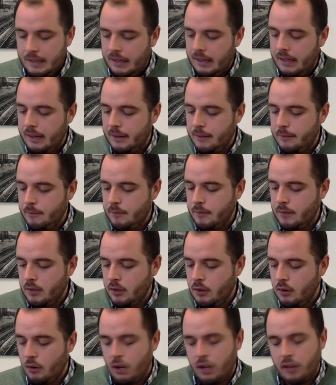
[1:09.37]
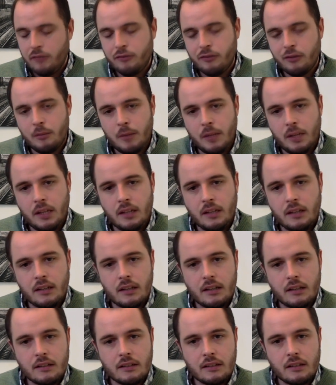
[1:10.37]
You know, and for me
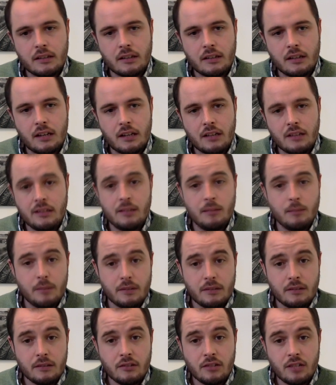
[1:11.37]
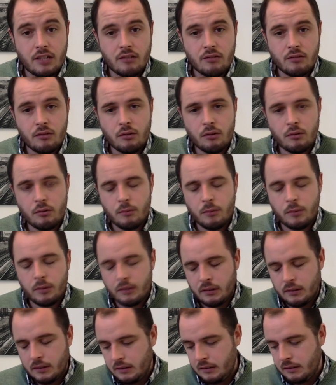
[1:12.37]
as a IT and business change recruitment
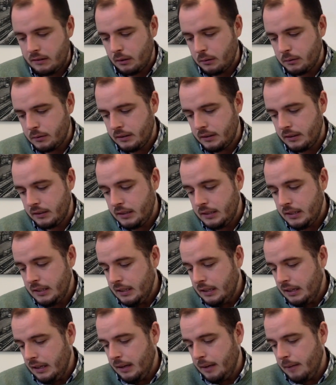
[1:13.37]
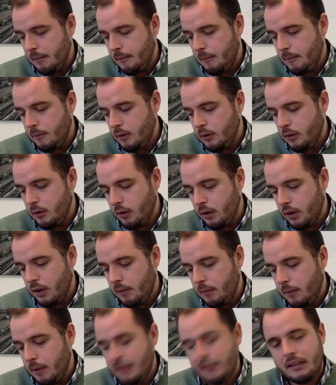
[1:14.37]
consultant, you know,
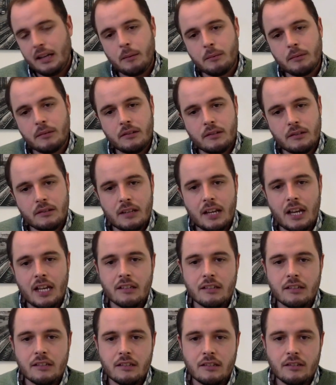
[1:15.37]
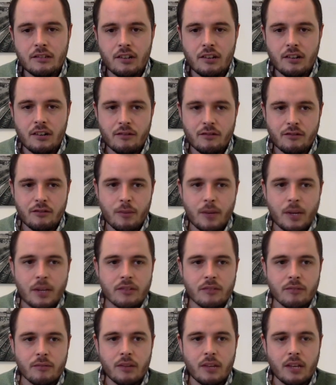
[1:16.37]
it makes absolute sense to share
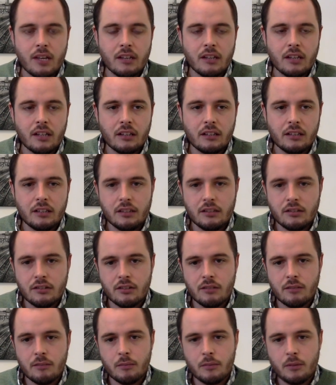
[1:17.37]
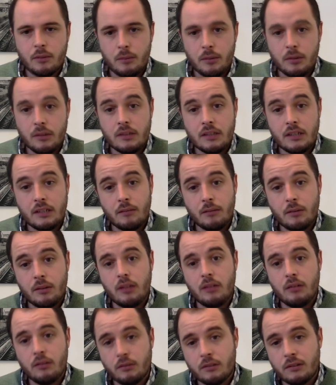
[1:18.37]
information with that leadership community
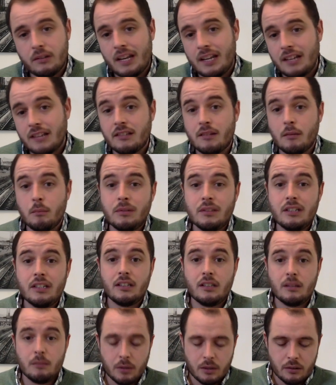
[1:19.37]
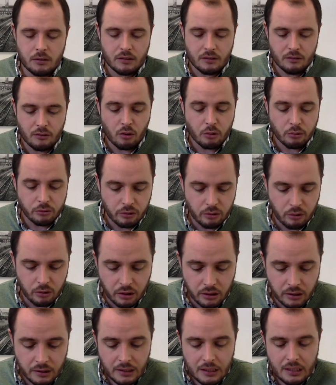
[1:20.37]
within those sectors, and particularly because I've also
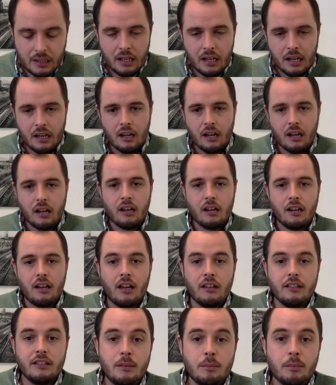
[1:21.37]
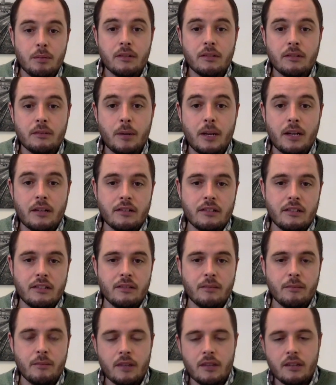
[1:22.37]
got a deeper
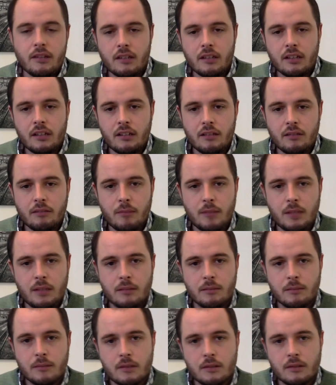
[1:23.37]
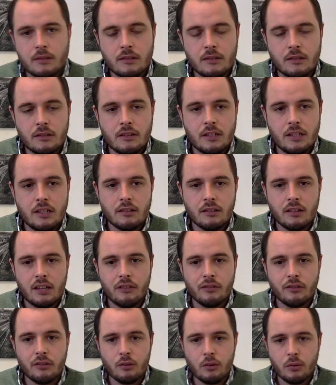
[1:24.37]
specialism within the kind of medium to senior
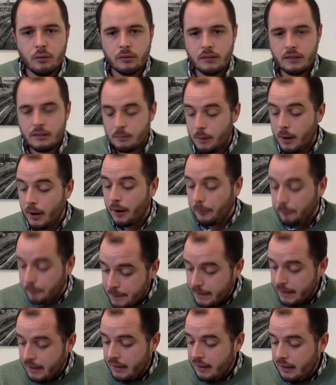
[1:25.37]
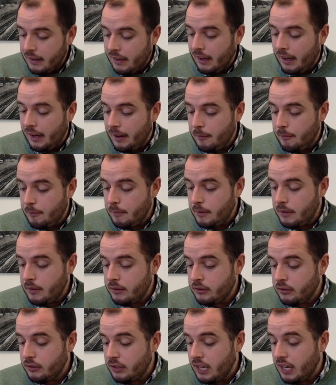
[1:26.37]
level roles as well. So
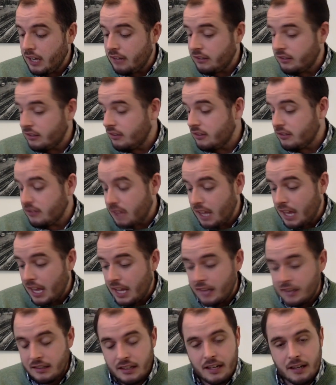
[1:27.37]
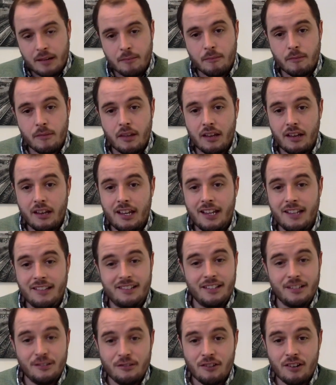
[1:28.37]
there's that.
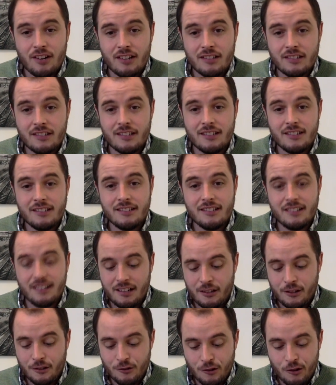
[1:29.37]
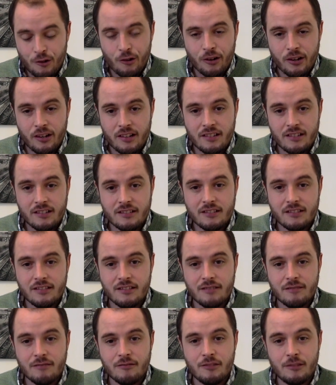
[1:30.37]
It's interesting. I enjoy
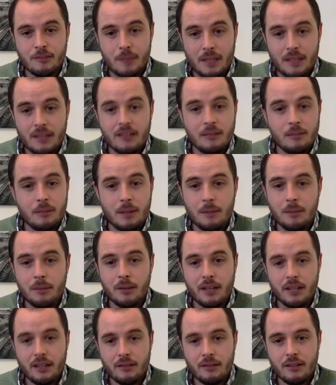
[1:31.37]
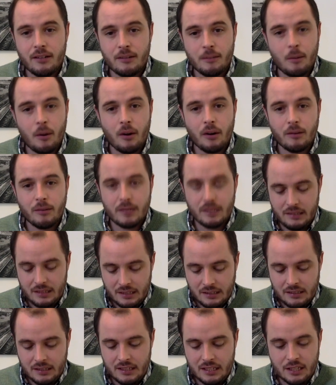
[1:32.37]
speaking to people anyway. It's part of my
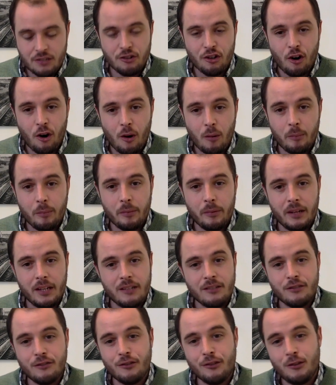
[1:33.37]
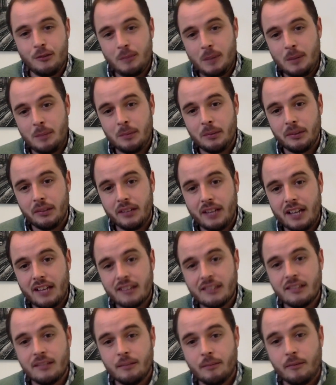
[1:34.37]
day-to-day job, interviewing people and
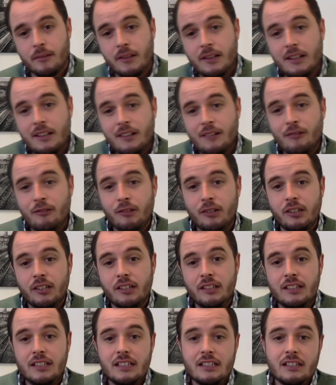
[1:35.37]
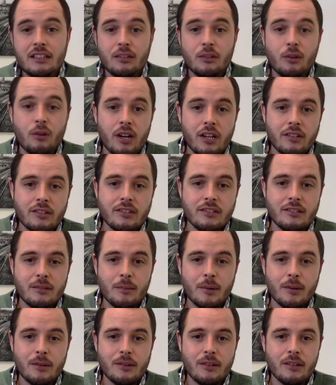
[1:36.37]
asking them really detailed questions
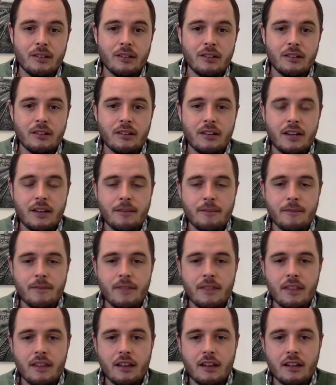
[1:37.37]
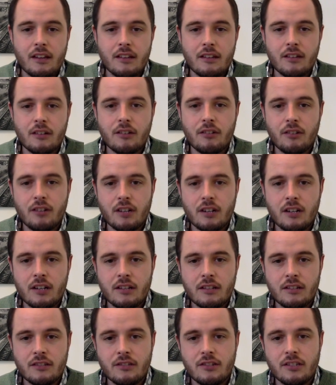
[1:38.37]
about their career
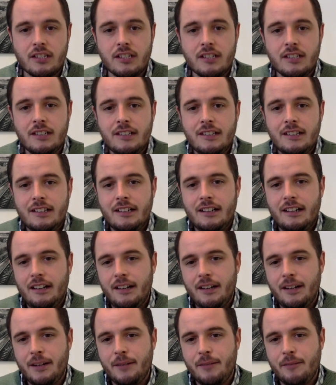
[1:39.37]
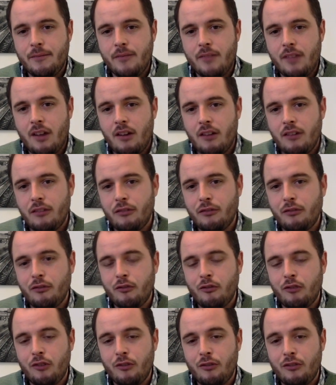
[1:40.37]
history, how
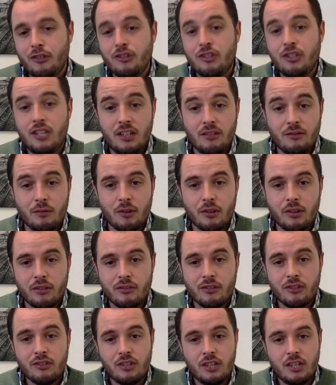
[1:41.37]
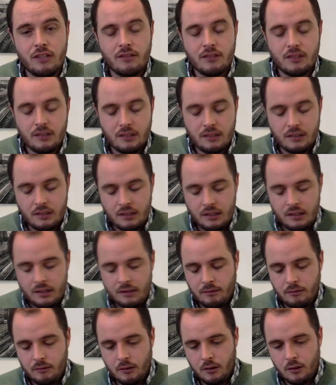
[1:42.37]
they've achieved what they've achieved, and
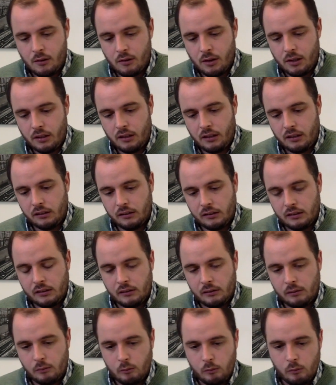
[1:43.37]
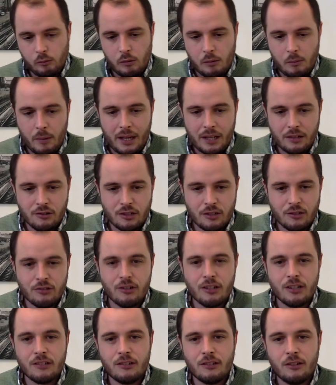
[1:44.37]
you know, and the magic
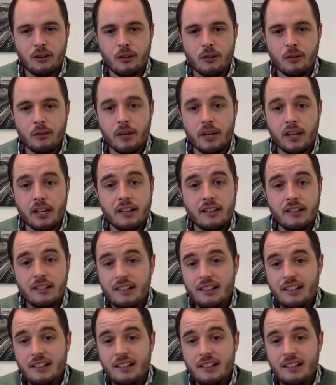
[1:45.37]
tricks along the way.